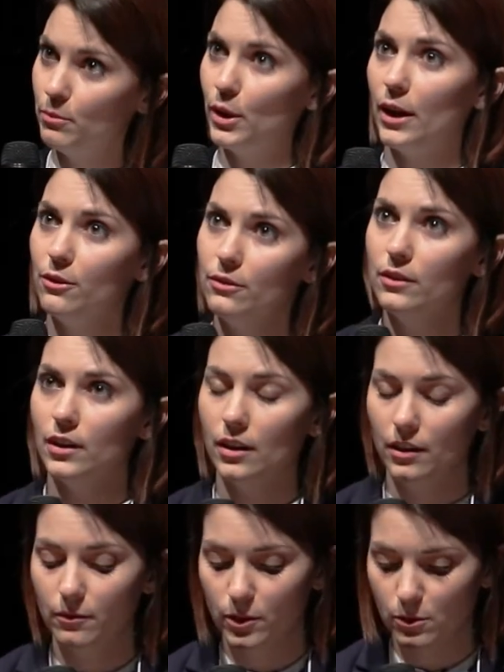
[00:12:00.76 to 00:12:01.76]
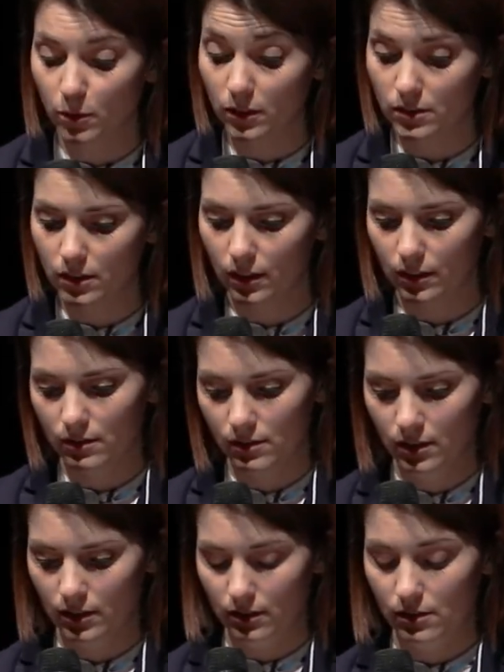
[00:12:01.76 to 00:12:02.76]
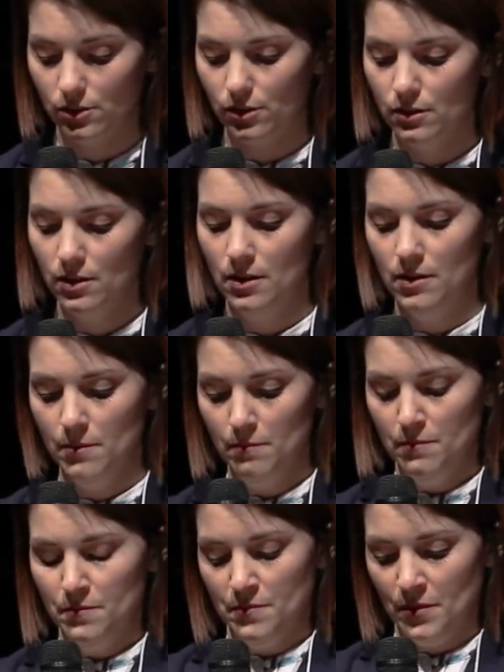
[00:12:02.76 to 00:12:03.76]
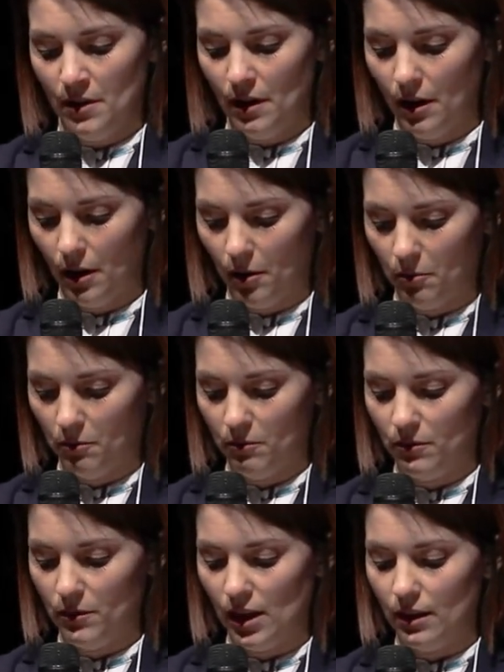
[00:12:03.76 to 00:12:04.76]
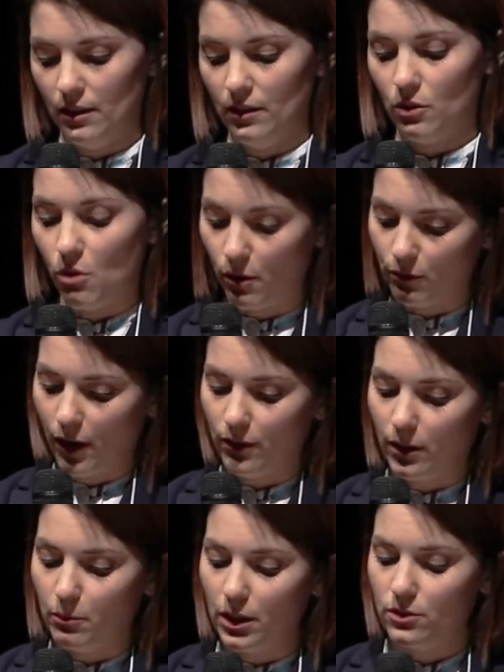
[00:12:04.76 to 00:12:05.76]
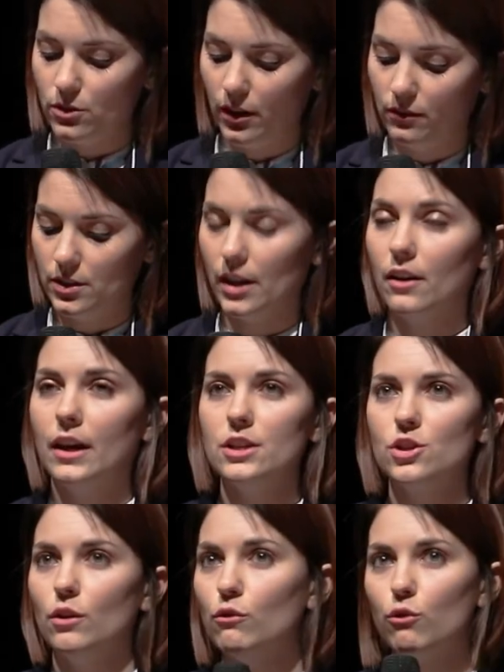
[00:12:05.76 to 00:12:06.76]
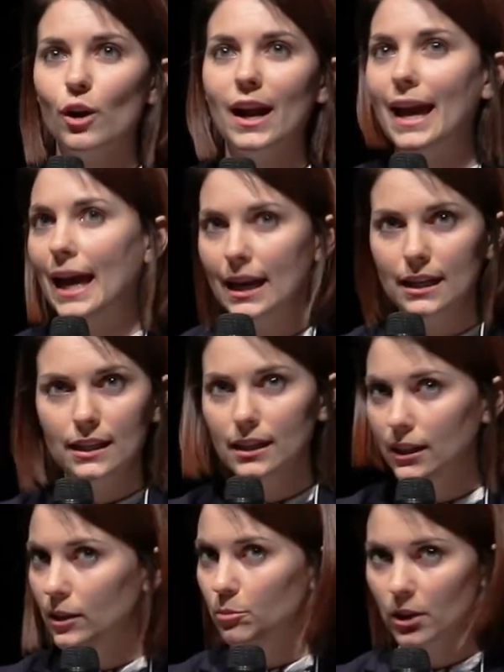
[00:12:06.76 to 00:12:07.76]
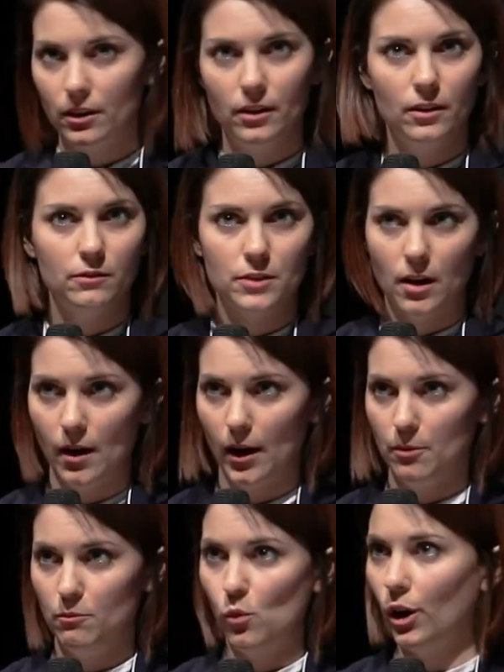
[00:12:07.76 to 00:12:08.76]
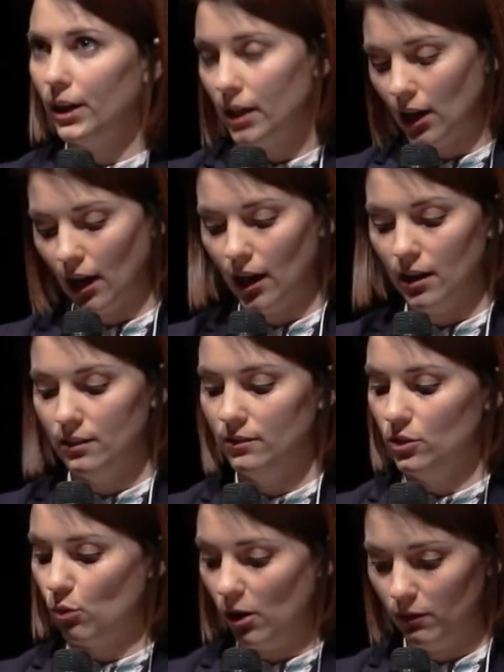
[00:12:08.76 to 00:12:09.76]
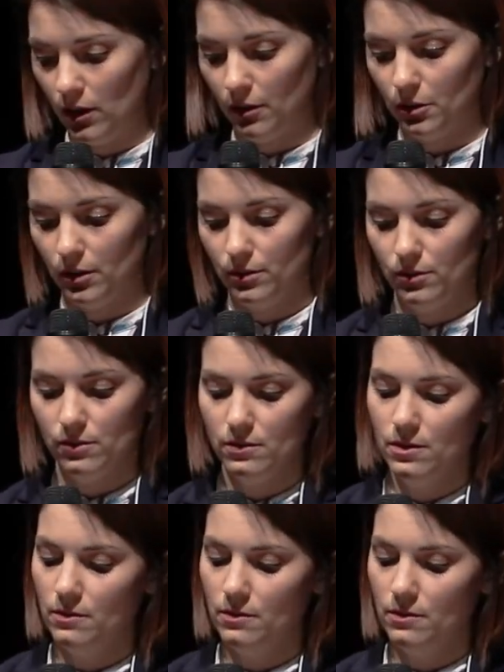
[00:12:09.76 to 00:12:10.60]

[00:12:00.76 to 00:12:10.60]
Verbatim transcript: put out uh, in response to this decision. Um, the court found administrative segregation for any period of time, one day, 12 hours,